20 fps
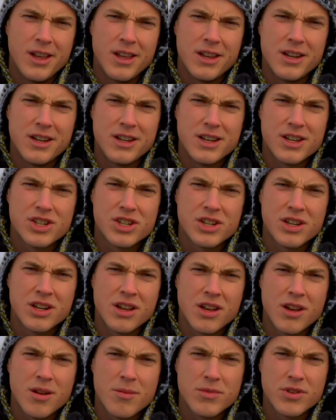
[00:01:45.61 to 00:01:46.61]
In addition,
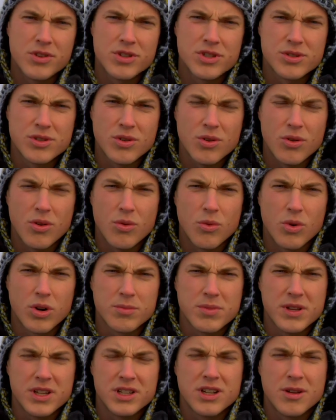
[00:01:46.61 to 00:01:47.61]
um, there's
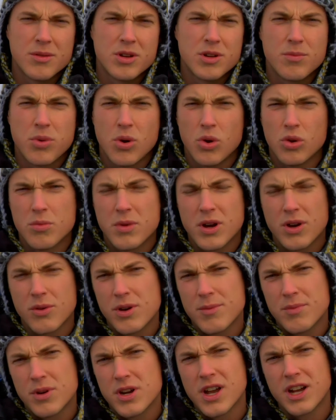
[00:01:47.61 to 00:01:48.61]
work being done on polar bear
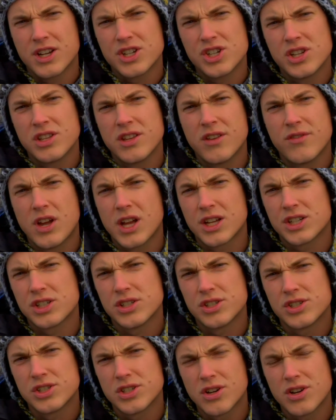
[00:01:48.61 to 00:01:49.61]
reproduction. They've
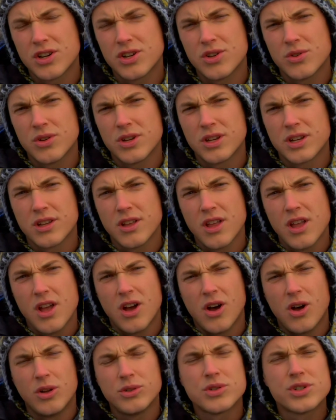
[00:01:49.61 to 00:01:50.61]
actually started doing
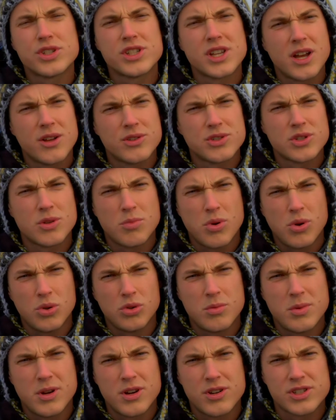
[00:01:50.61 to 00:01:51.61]
ultrasounds on
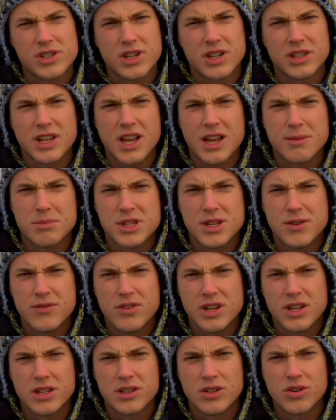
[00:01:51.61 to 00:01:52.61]
polar bears in
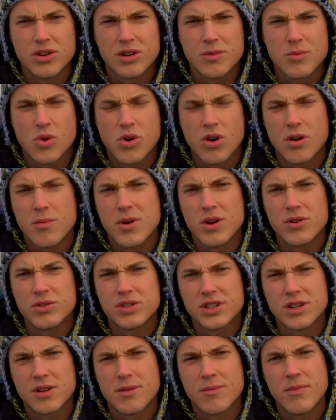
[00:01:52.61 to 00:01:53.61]
captivity and learning more
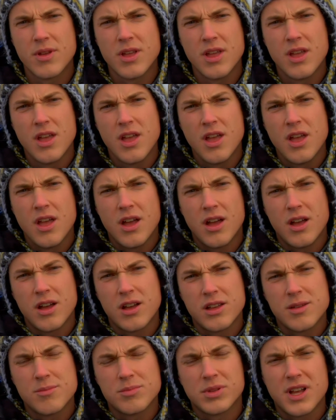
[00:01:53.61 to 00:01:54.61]
about. Um,
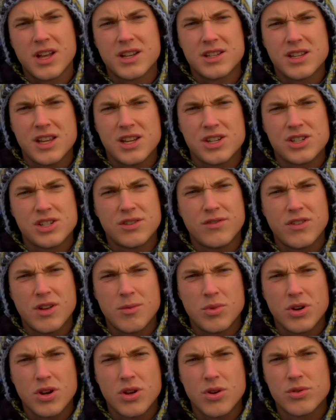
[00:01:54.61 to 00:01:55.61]
uh, implantation of
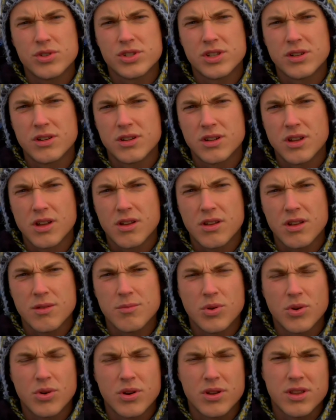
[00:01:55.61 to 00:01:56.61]
embryos and uh,
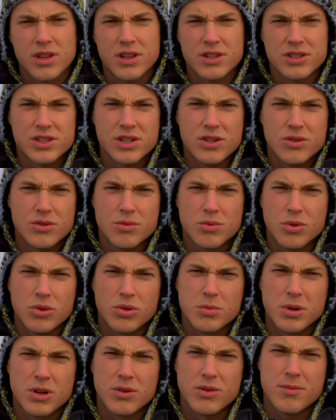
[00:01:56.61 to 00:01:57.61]
important things to do with
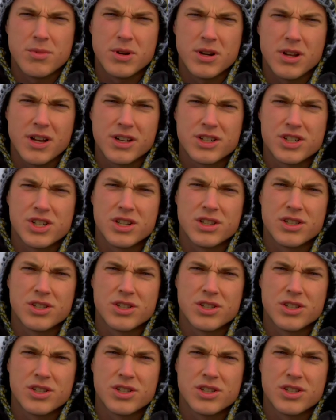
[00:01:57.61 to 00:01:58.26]
polar bear reproduction.